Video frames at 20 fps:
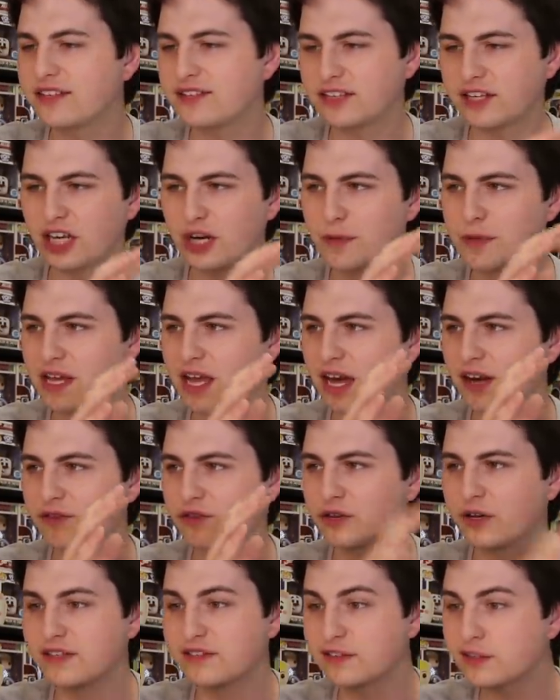Is it gonna be kind of
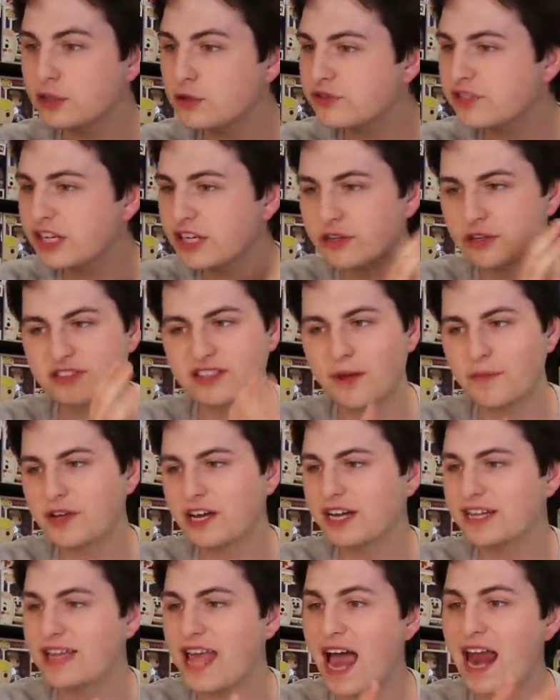translucent or something
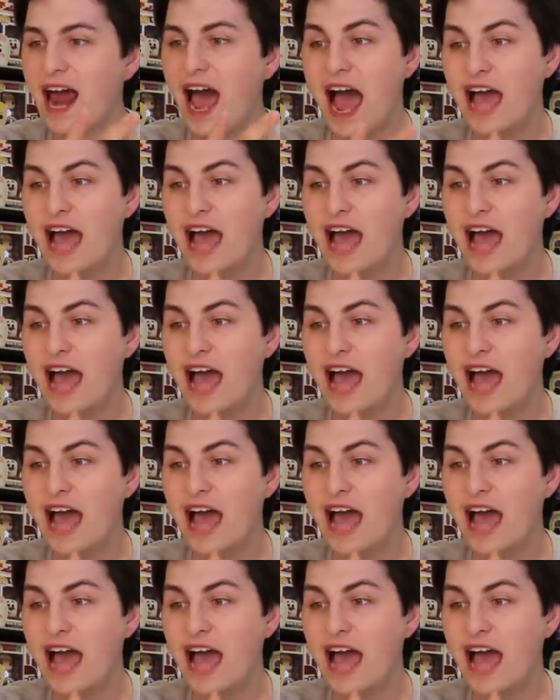like that?